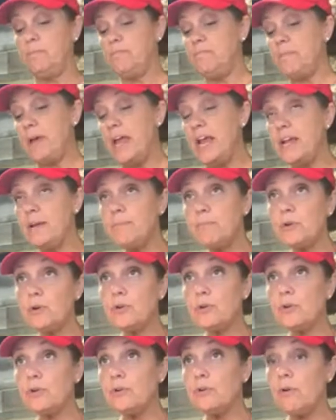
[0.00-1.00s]

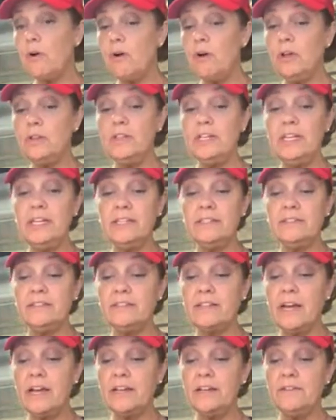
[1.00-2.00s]
paper on the
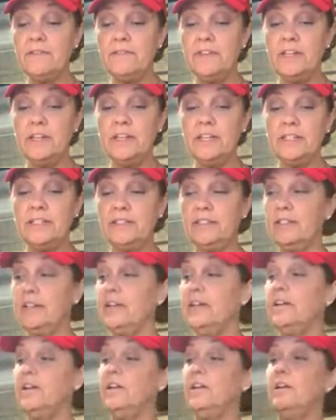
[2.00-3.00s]
inside of it.
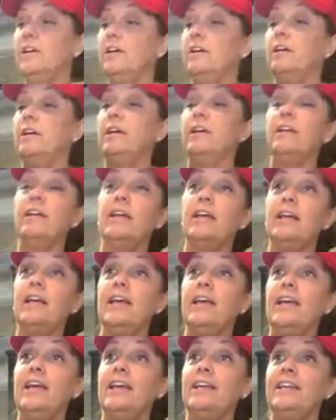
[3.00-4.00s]

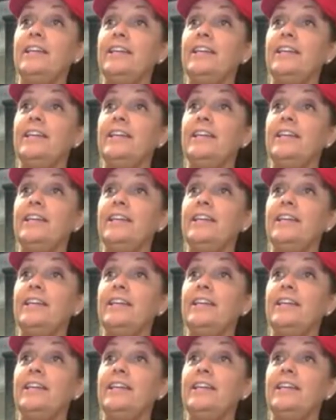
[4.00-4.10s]
And